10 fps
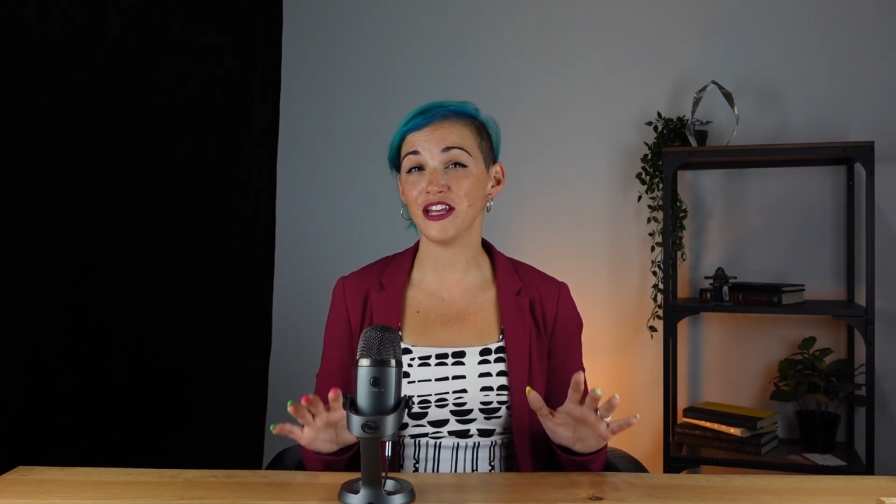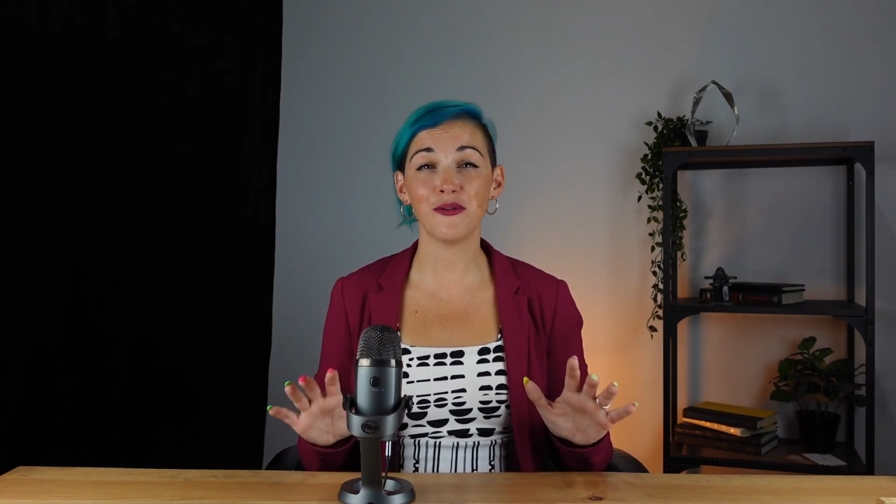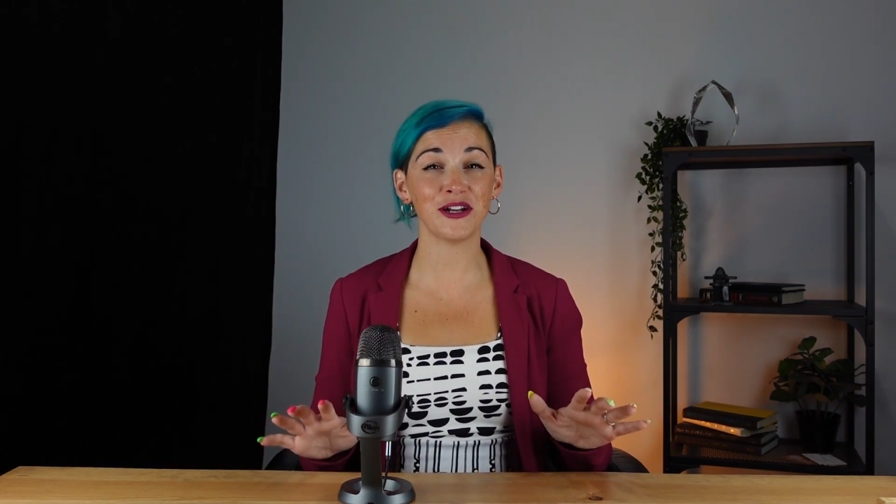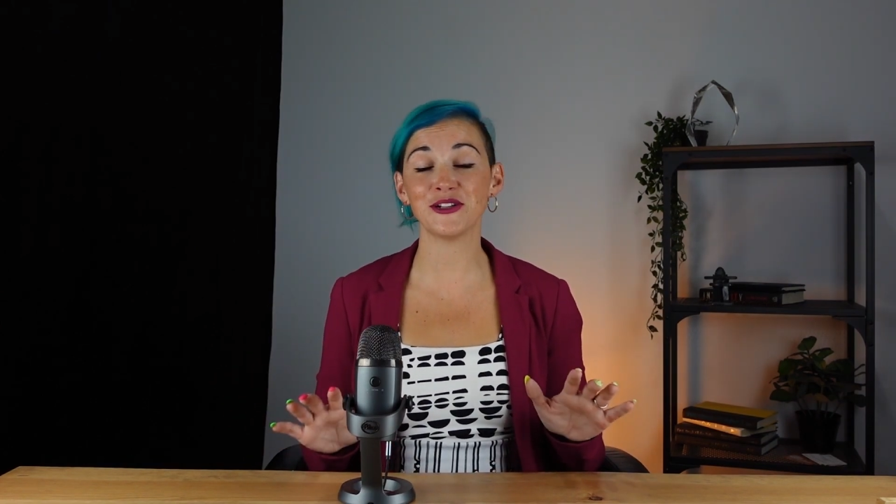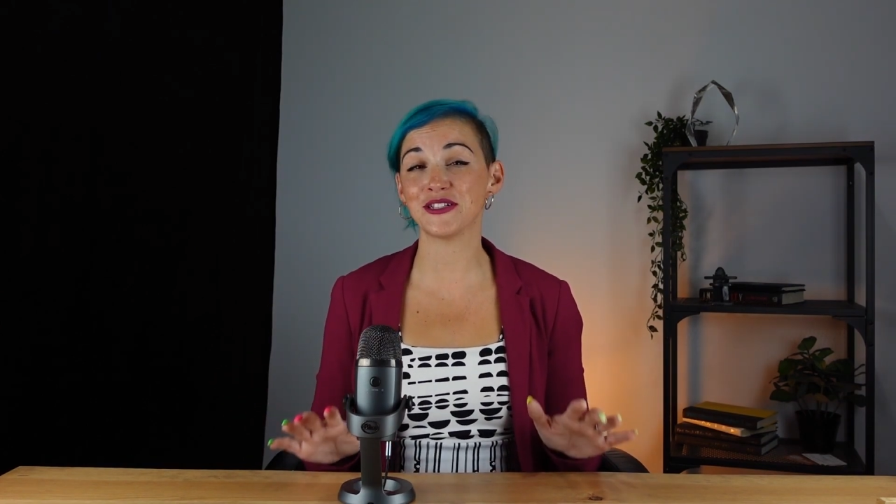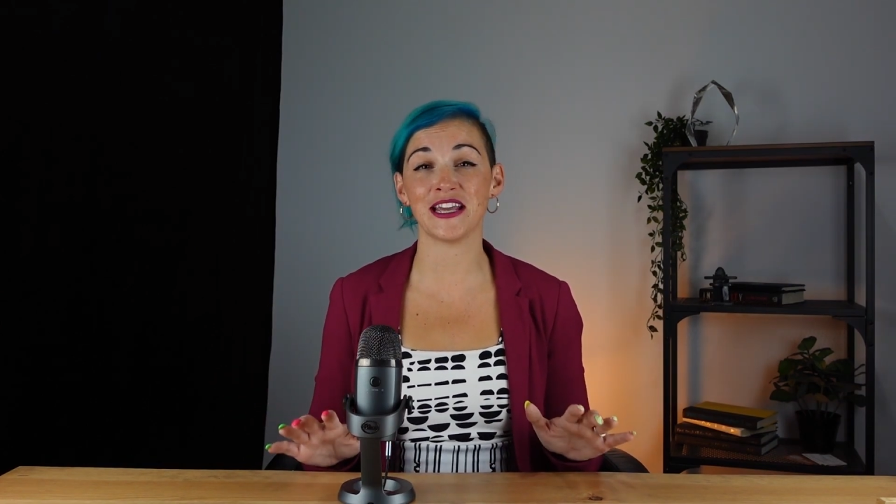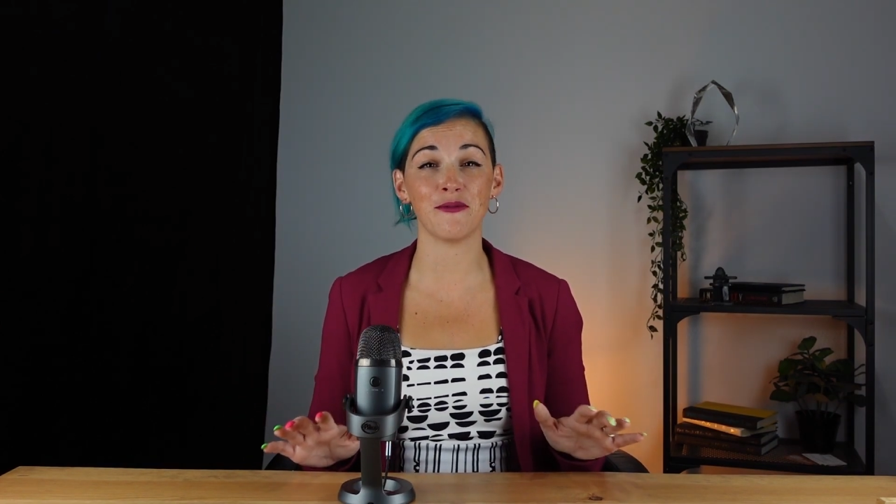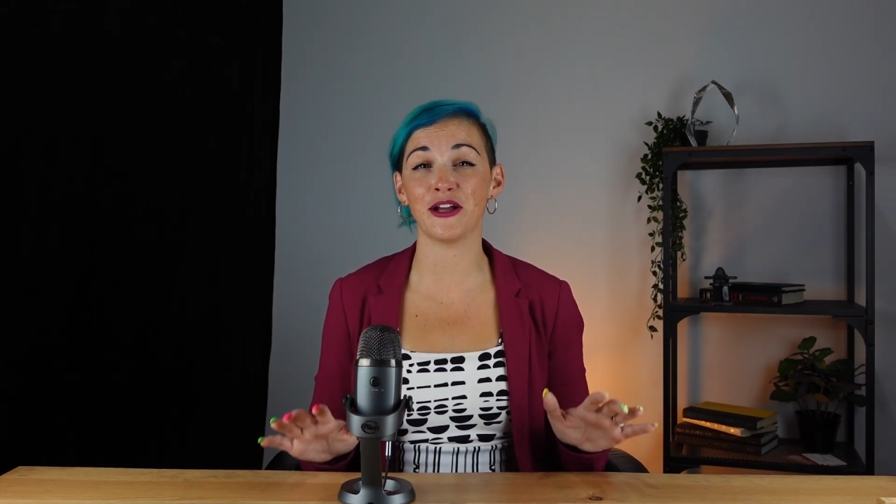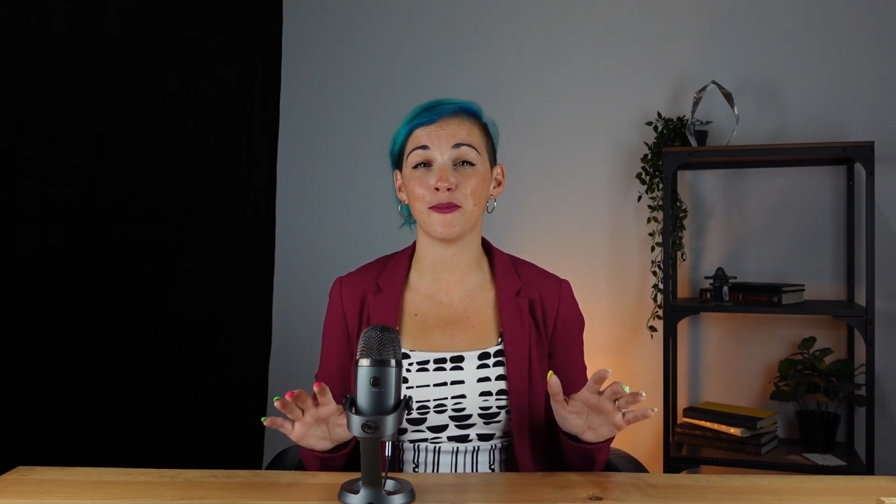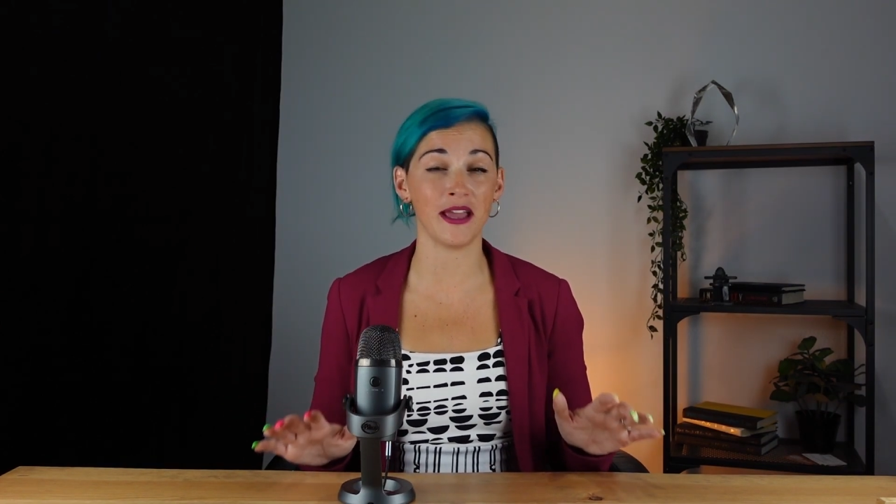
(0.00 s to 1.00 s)
you understand
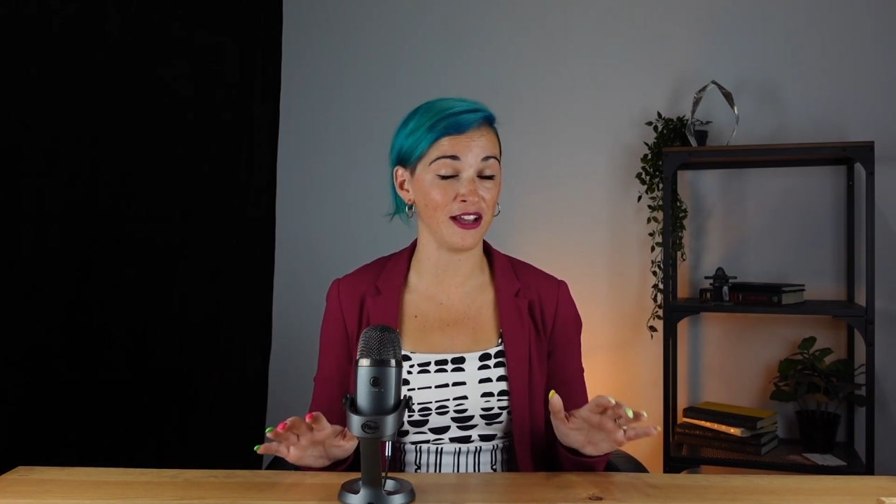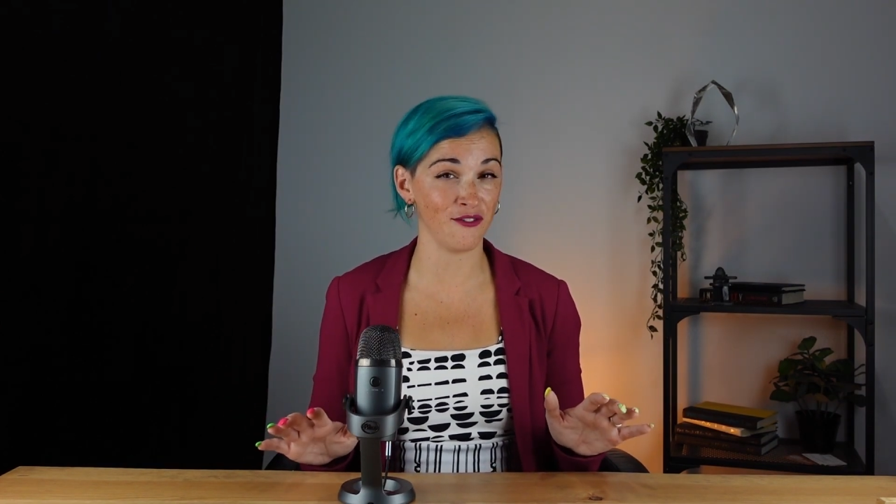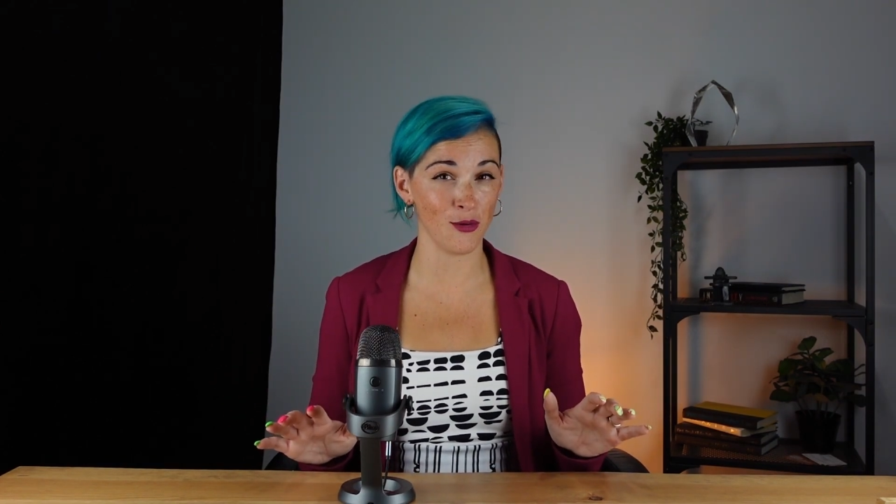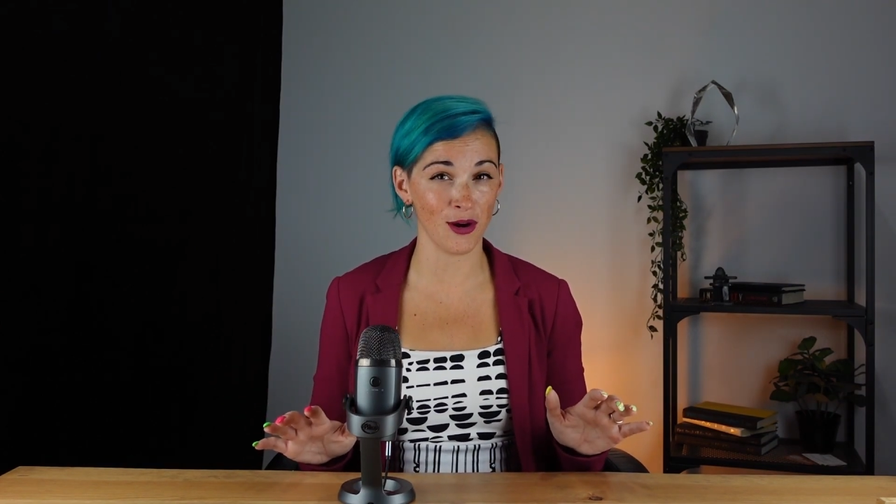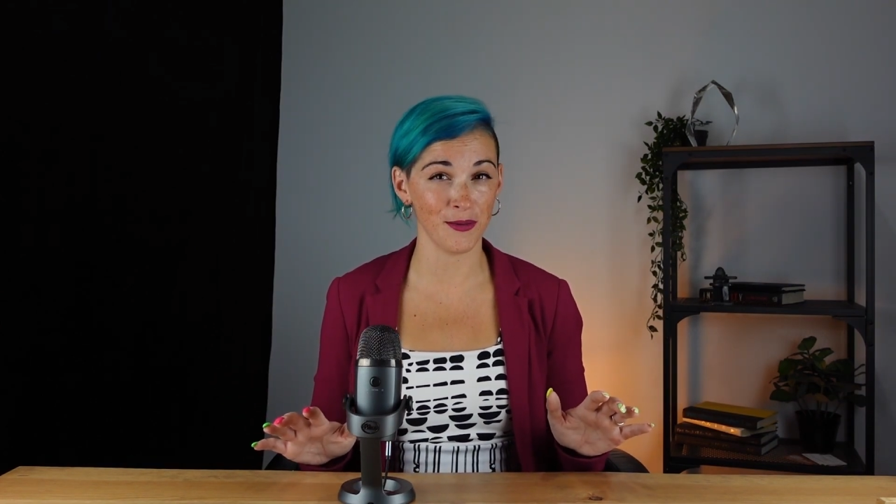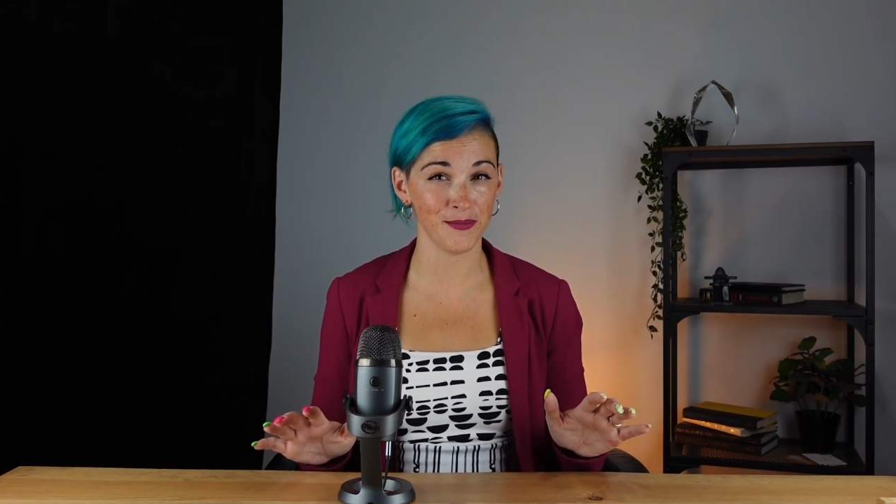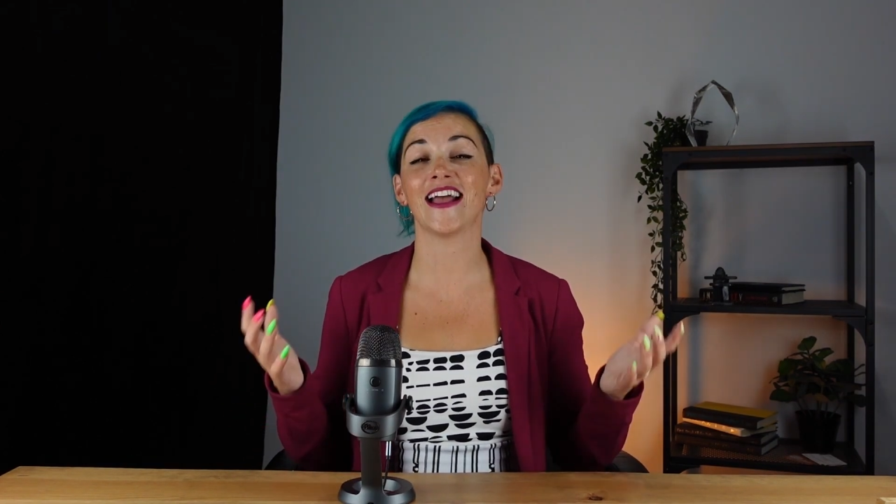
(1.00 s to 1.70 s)
what you're paying for